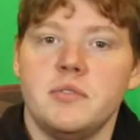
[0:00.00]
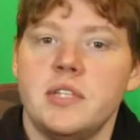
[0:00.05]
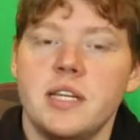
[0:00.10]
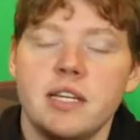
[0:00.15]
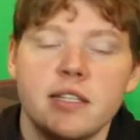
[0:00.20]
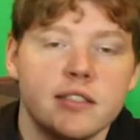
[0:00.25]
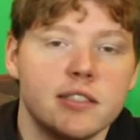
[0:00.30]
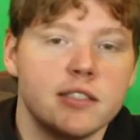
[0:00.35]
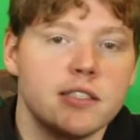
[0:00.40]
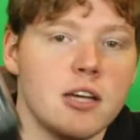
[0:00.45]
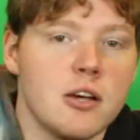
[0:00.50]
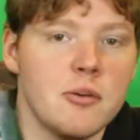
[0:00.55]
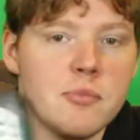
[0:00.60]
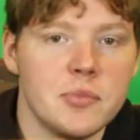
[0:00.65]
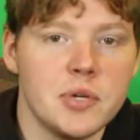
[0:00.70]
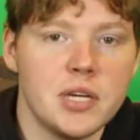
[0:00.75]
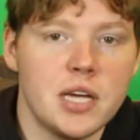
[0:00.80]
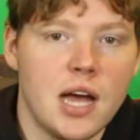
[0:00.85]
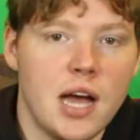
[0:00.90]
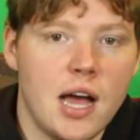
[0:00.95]
get
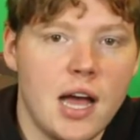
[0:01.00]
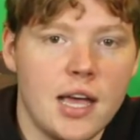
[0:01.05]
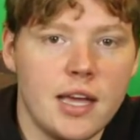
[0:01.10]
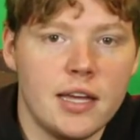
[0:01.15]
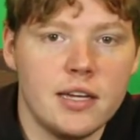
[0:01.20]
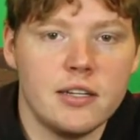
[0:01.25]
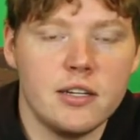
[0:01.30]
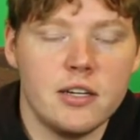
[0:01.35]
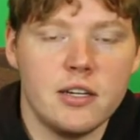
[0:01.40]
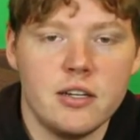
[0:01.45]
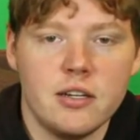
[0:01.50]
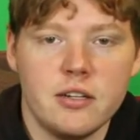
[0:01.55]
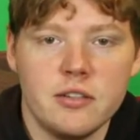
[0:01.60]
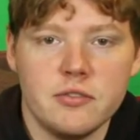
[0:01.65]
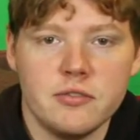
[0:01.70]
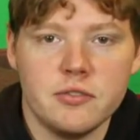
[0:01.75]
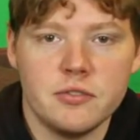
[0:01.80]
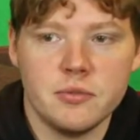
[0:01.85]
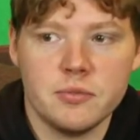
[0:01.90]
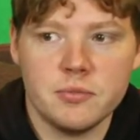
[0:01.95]
some kind
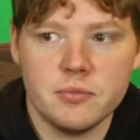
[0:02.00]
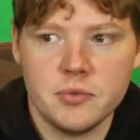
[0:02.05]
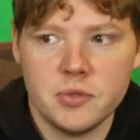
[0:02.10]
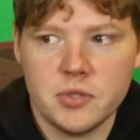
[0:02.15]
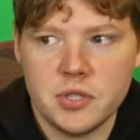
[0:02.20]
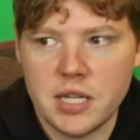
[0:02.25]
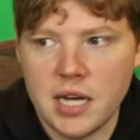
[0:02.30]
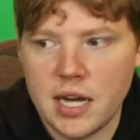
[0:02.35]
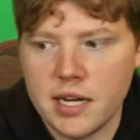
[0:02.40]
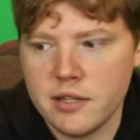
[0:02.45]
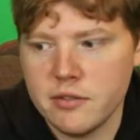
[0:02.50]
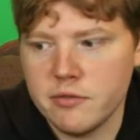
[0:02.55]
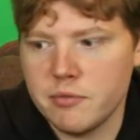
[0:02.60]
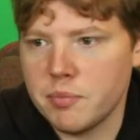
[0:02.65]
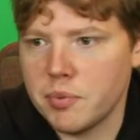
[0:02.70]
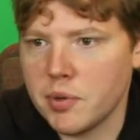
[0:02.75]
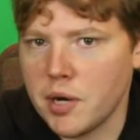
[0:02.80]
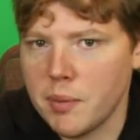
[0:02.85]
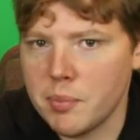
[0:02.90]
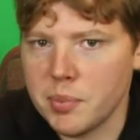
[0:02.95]
of kind
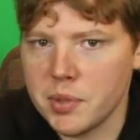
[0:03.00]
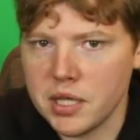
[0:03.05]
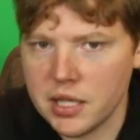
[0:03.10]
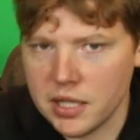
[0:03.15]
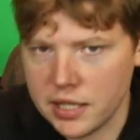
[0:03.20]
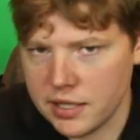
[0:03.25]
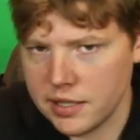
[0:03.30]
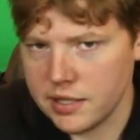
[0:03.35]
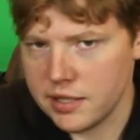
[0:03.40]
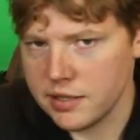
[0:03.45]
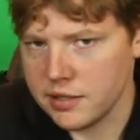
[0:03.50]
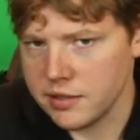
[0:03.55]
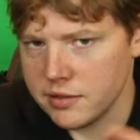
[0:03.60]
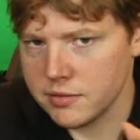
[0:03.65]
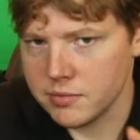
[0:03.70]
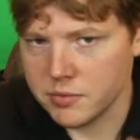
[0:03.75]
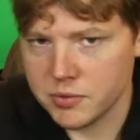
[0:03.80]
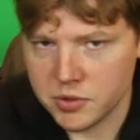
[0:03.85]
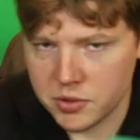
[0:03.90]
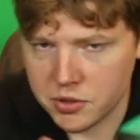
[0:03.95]
of prep
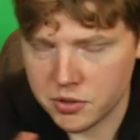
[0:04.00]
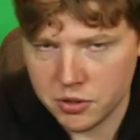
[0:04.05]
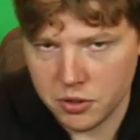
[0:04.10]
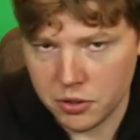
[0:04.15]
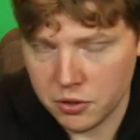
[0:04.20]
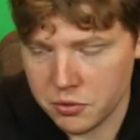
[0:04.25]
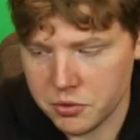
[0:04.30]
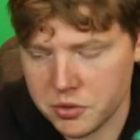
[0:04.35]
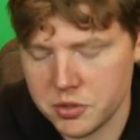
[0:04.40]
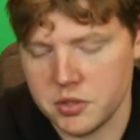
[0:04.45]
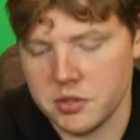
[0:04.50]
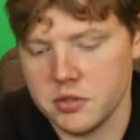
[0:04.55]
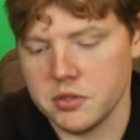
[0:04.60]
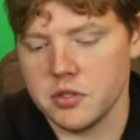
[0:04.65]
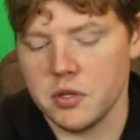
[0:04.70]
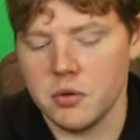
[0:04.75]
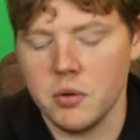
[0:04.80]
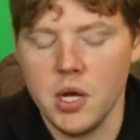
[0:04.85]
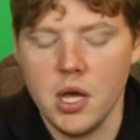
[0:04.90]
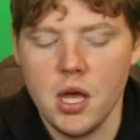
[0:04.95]
cleaning solution.
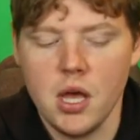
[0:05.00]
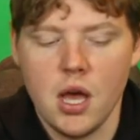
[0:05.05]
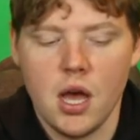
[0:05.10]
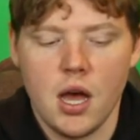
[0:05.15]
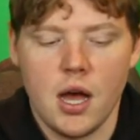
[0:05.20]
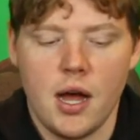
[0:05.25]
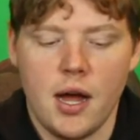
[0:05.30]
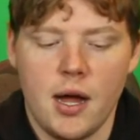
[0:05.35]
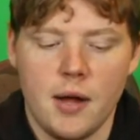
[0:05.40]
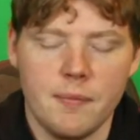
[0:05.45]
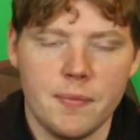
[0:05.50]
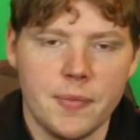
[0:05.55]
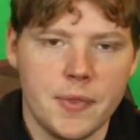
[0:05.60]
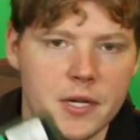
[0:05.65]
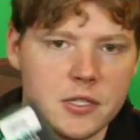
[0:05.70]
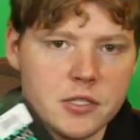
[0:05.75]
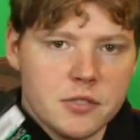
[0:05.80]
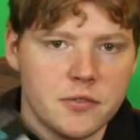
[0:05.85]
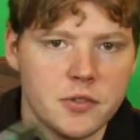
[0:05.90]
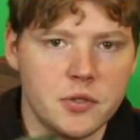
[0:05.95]
So um,
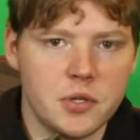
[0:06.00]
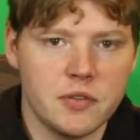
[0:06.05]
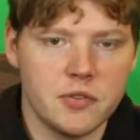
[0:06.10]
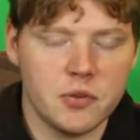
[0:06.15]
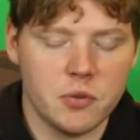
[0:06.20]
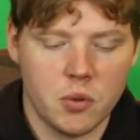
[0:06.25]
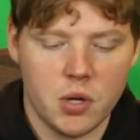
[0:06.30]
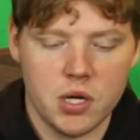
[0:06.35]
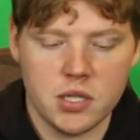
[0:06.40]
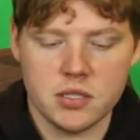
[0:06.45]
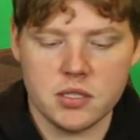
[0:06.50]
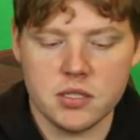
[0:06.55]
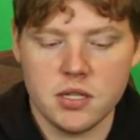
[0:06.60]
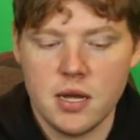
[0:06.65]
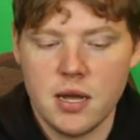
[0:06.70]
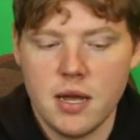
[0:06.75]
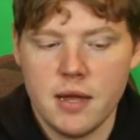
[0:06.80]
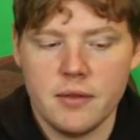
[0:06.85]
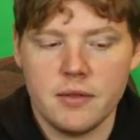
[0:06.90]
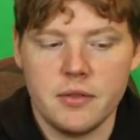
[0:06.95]
there's a few different ones.
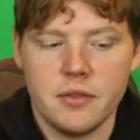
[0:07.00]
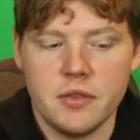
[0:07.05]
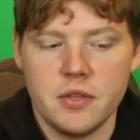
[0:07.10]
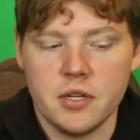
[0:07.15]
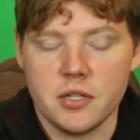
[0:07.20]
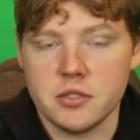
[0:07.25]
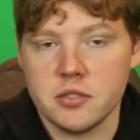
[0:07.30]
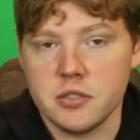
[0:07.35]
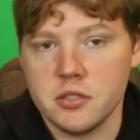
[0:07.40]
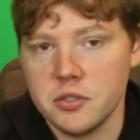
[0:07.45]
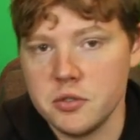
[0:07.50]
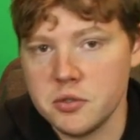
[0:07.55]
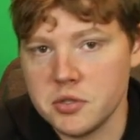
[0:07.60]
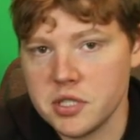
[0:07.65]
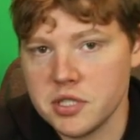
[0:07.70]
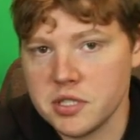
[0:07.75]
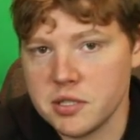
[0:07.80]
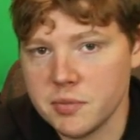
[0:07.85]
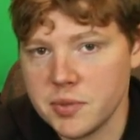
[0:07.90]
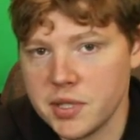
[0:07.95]
There's the new
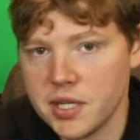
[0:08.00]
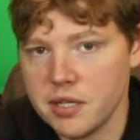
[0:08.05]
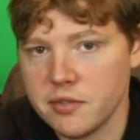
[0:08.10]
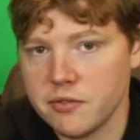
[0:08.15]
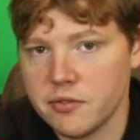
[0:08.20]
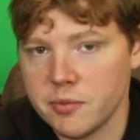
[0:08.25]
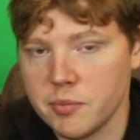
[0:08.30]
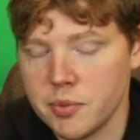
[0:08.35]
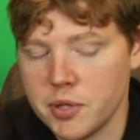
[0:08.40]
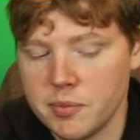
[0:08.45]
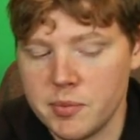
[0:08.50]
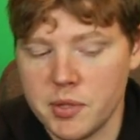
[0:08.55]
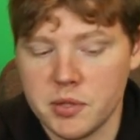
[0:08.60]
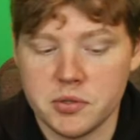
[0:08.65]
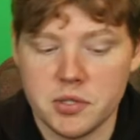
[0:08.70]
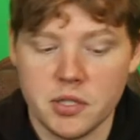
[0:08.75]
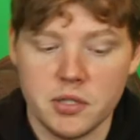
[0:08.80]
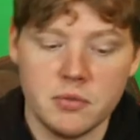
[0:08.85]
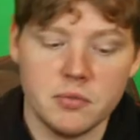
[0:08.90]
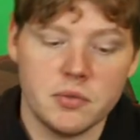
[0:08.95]
system kit from
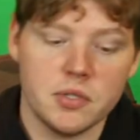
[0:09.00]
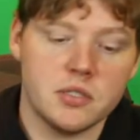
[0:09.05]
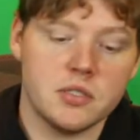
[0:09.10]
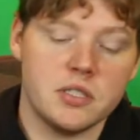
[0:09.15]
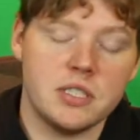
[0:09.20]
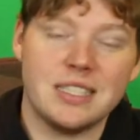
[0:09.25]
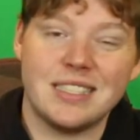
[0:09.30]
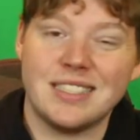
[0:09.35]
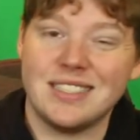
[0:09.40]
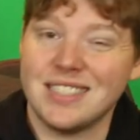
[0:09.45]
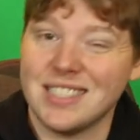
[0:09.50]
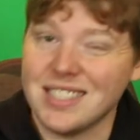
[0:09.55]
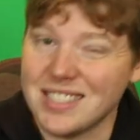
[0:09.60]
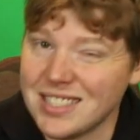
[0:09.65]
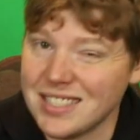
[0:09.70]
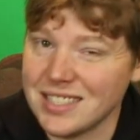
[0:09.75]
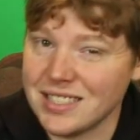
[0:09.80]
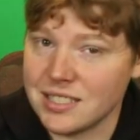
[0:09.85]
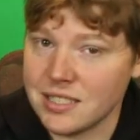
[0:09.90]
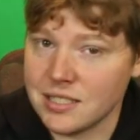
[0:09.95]
PrimoChill. There's the
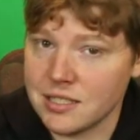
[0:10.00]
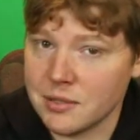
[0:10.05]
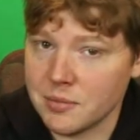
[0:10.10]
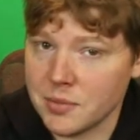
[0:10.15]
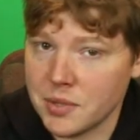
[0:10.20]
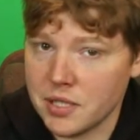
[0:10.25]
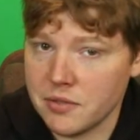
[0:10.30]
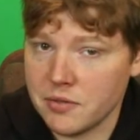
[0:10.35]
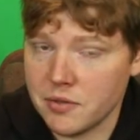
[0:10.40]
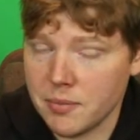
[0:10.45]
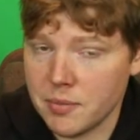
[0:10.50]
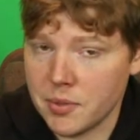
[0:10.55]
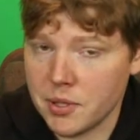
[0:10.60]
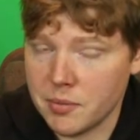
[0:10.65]
existing system kit from